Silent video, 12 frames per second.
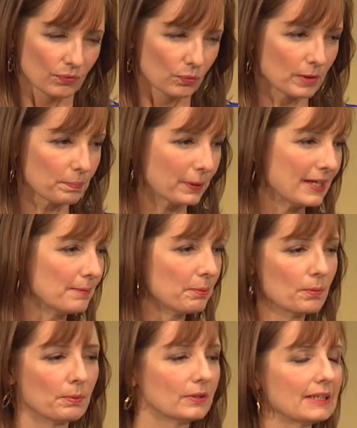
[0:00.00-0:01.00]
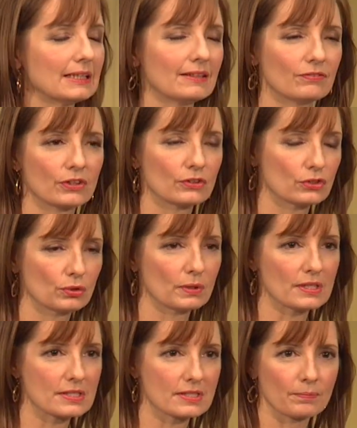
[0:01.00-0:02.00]
When people believe they're
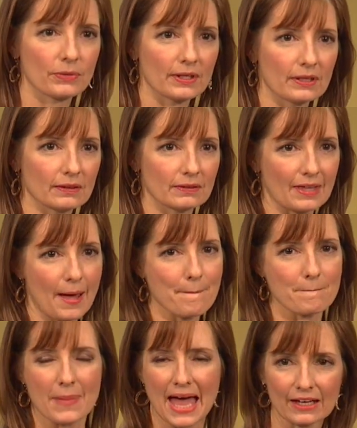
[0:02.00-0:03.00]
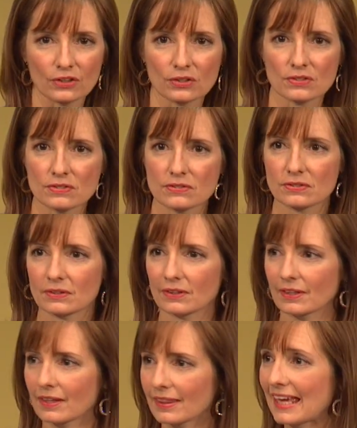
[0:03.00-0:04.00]
doing something that matters,
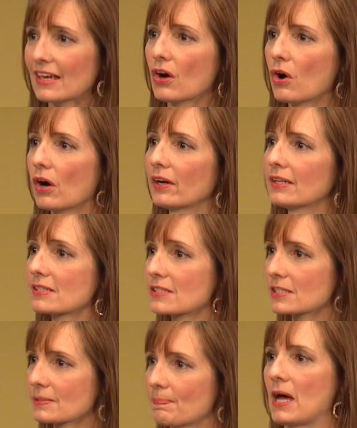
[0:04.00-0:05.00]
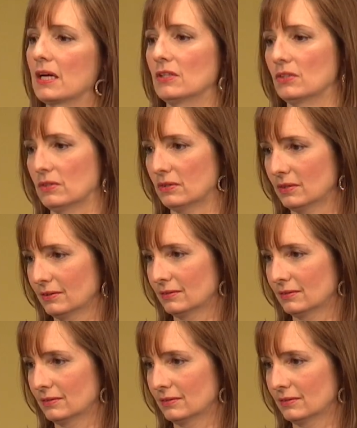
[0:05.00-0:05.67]
they are inspired.